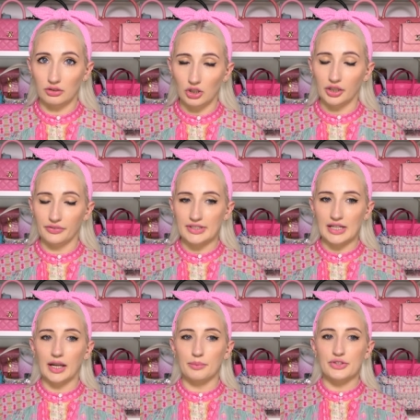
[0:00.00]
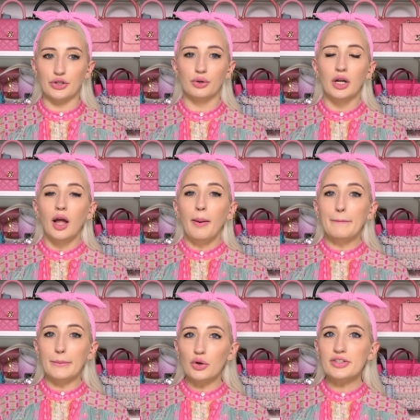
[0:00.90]
a lot of the time. So
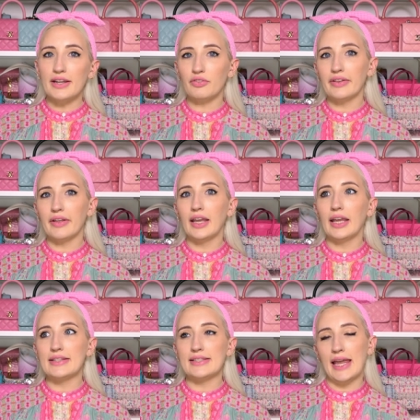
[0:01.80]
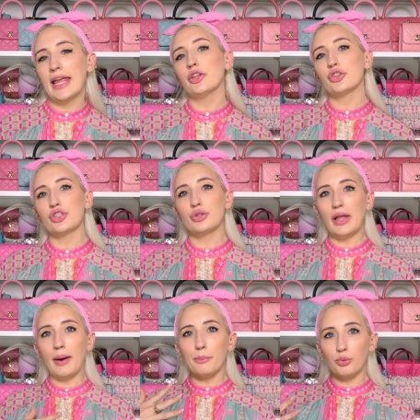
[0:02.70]
most everything is tailored to
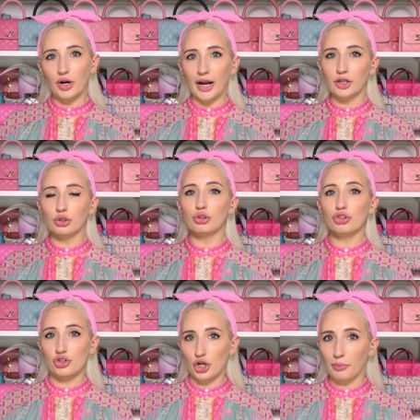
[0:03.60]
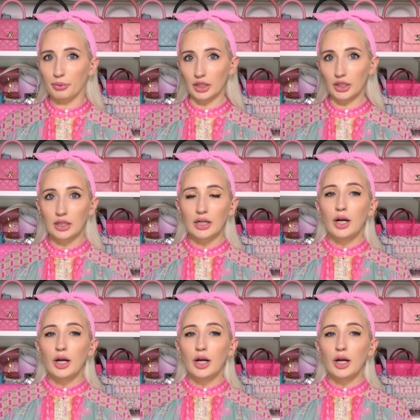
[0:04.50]
that bridal shopper.